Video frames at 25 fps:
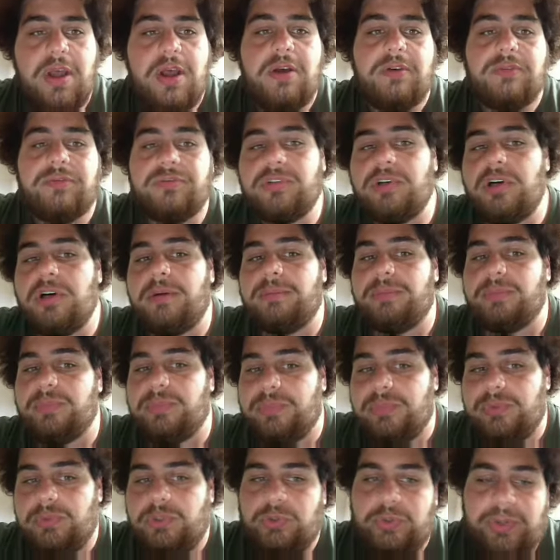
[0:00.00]
from
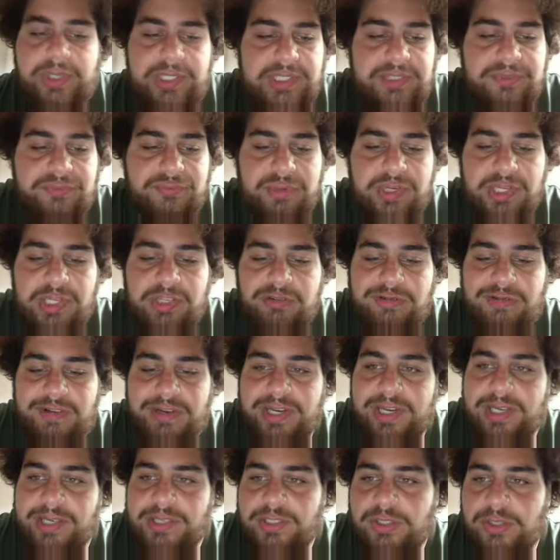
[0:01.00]
23
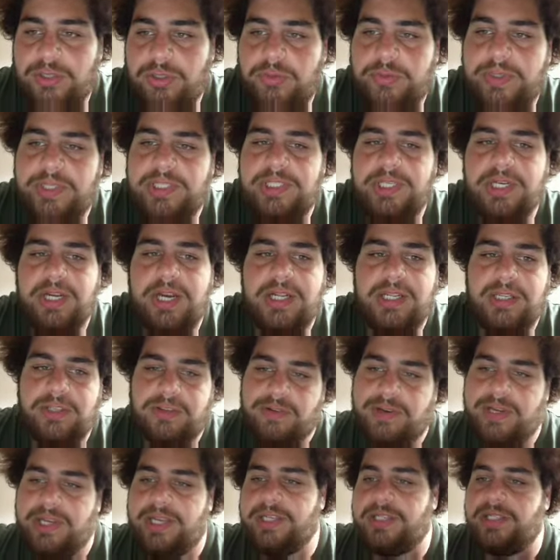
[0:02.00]
degrees to 29
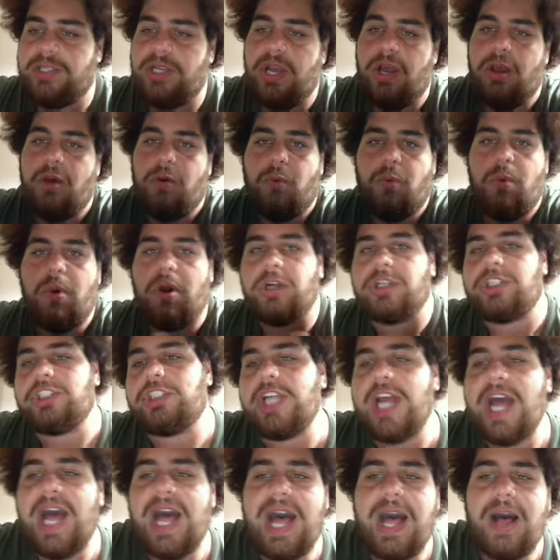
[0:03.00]
degrees, watch
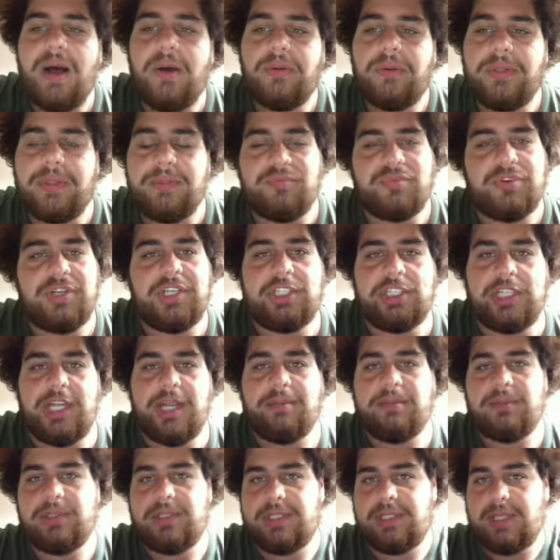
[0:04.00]
how the
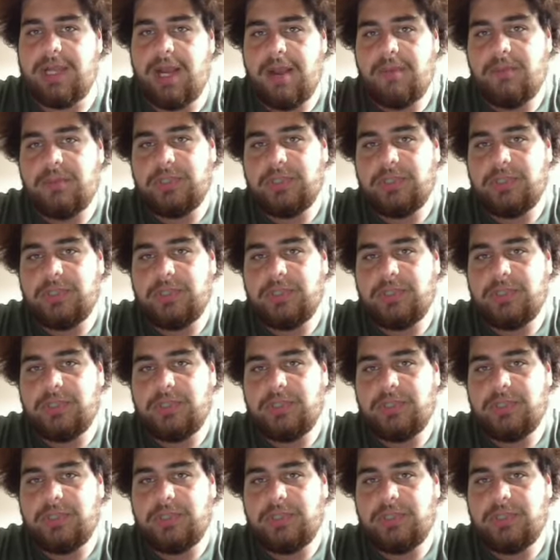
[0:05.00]
pre-shaped time will